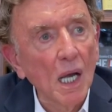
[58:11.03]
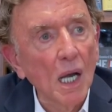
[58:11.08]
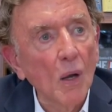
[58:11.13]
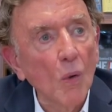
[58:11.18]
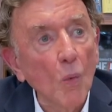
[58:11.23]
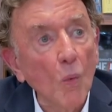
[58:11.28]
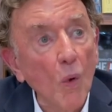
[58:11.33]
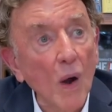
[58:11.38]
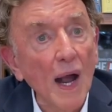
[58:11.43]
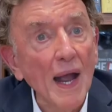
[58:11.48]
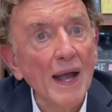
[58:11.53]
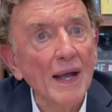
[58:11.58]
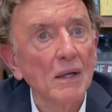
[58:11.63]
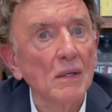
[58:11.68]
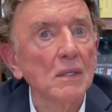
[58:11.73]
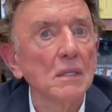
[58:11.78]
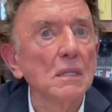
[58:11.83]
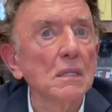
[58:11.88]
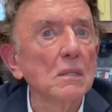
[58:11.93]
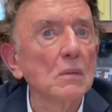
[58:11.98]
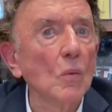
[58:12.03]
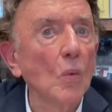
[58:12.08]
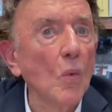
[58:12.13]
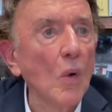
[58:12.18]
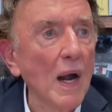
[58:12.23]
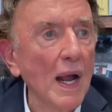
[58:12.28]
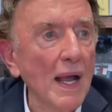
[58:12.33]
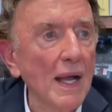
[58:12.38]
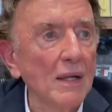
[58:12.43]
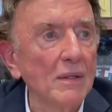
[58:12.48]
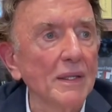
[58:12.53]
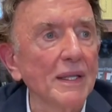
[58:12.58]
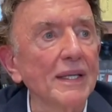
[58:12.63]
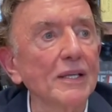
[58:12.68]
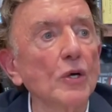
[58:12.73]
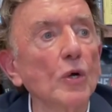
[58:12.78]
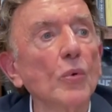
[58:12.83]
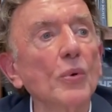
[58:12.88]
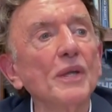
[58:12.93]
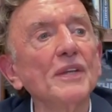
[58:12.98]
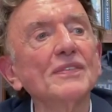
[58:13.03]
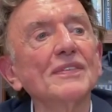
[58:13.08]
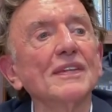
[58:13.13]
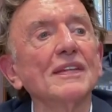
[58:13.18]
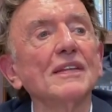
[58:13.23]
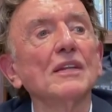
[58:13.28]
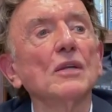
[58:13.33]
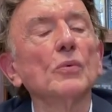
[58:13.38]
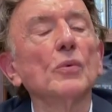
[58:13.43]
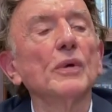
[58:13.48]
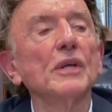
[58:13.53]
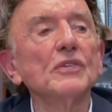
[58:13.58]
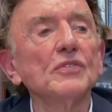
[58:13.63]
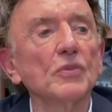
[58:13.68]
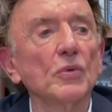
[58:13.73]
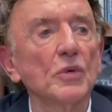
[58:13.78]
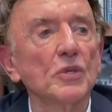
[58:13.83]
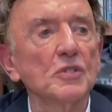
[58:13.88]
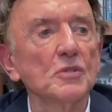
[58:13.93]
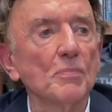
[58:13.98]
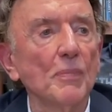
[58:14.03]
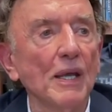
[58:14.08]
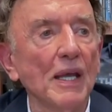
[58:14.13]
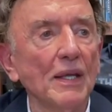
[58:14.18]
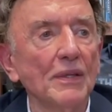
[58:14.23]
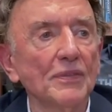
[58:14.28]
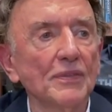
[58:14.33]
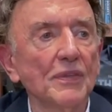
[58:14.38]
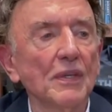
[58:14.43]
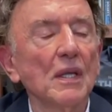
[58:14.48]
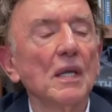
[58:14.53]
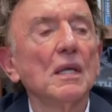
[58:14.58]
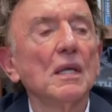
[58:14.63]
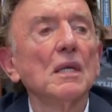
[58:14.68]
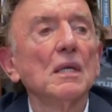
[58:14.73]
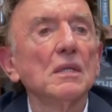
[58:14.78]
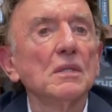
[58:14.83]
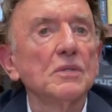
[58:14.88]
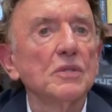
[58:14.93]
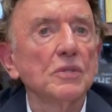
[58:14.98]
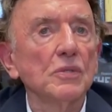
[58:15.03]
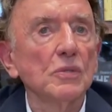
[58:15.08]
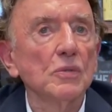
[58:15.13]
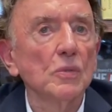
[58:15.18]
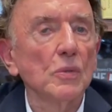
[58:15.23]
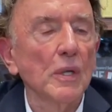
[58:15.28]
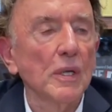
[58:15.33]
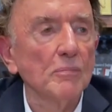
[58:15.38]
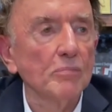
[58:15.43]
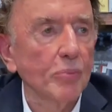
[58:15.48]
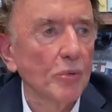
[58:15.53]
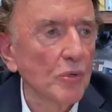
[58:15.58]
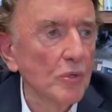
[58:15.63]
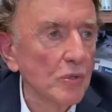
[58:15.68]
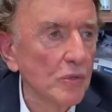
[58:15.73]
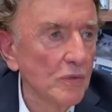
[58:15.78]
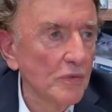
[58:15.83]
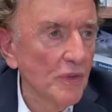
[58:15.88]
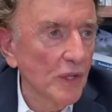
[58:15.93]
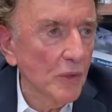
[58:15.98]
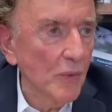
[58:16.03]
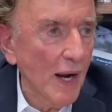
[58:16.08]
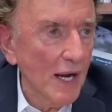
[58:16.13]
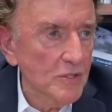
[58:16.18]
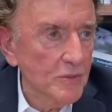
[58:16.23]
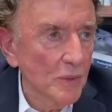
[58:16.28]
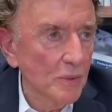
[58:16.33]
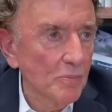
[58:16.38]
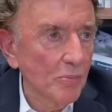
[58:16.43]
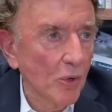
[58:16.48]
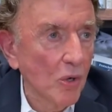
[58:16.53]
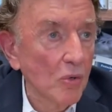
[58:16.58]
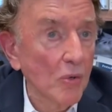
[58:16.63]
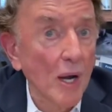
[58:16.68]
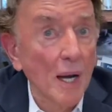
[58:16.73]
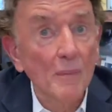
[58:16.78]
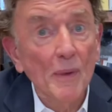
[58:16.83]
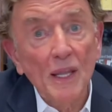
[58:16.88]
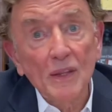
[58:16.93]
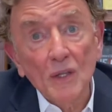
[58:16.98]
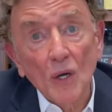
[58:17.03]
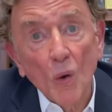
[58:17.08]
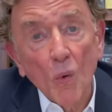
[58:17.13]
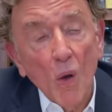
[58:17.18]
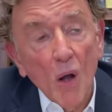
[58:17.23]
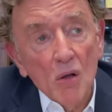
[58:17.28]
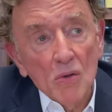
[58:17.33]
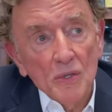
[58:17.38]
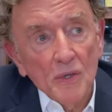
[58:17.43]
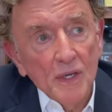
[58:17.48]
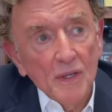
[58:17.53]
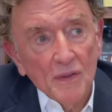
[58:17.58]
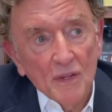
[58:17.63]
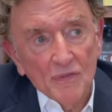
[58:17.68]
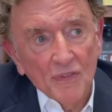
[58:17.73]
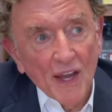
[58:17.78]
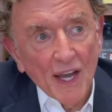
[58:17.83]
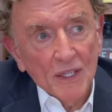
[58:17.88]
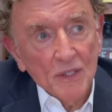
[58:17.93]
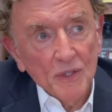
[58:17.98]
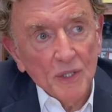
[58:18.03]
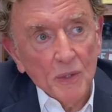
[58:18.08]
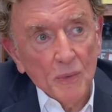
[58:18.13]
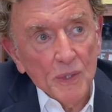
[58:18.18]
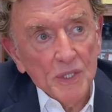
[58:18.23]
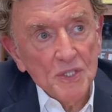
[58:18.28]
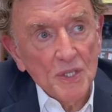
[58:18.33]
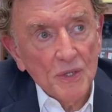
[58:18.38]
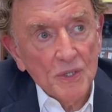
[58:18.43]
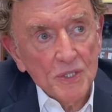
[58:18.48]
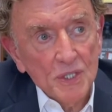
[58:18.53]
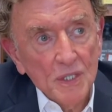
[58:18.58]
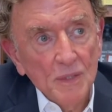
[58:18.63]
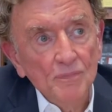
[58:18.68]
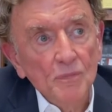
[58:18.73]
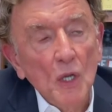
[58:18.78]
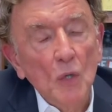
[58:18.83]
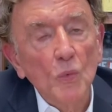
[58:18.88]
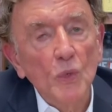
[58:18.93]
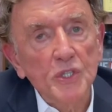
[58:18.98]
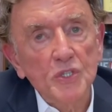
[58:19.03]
uh, while, while increasing the resource base to improve the graduate program and the quality of the faculty research, hmm.